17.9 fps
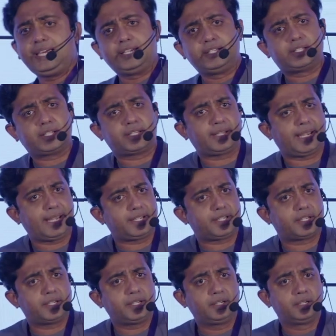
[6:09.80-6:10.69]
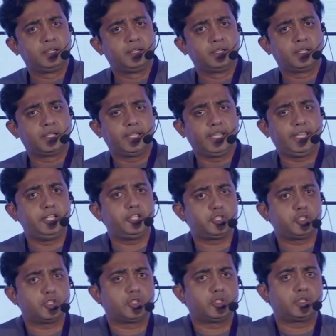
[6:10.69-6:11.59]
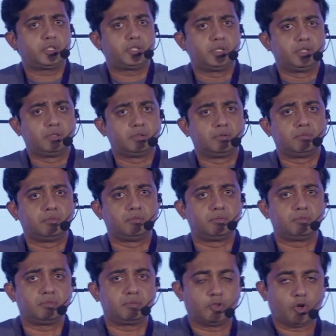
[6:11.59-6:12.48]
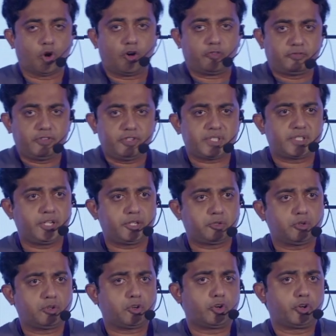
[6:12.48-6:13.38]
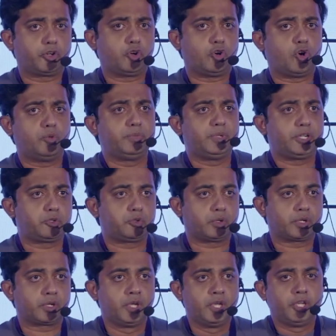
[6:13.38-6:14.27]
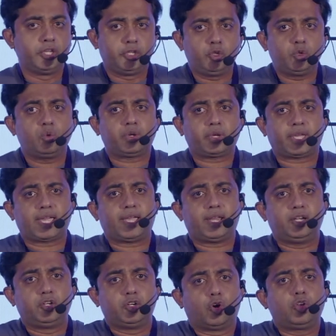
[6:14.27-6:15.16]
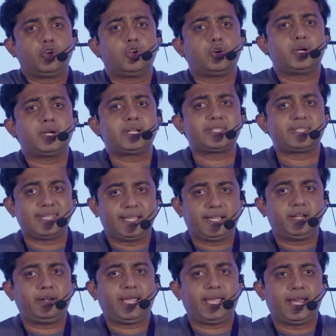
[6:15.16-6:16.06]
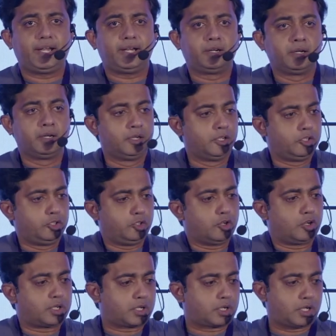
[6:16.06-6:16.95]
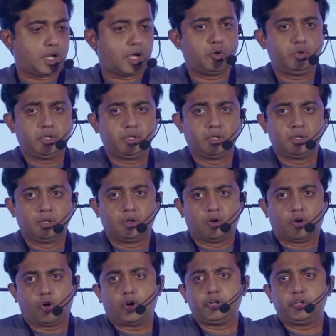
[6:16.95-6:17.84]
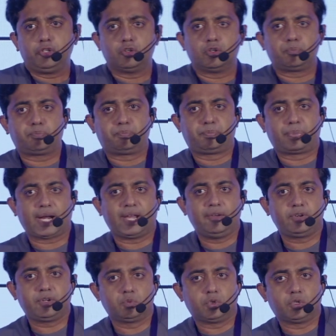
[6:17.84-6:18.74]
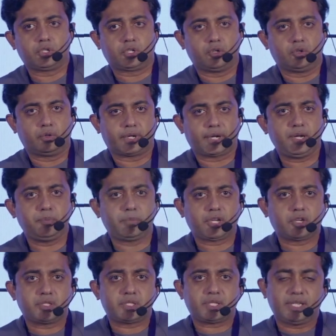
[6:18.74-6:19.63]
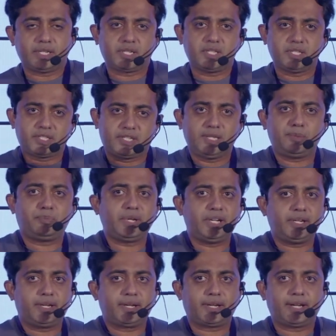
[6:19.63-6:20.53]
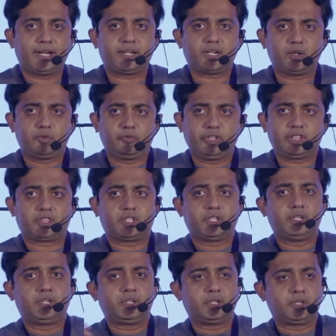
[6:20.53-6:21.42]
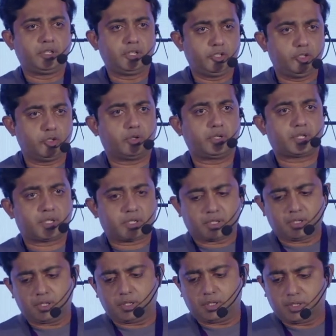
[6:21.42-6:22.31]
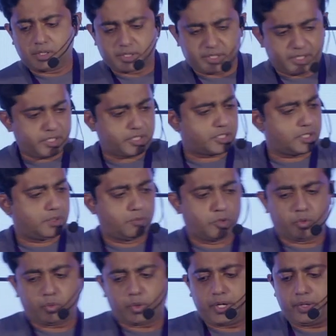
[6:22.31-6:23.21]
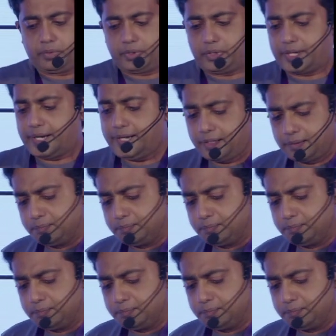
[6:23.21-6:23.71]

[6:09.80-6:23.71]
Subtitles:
integrated into your office network or your home network. You can no longer segregate your cloud or your private workload, right? Because it is deeply integrated within your system or whatever, right?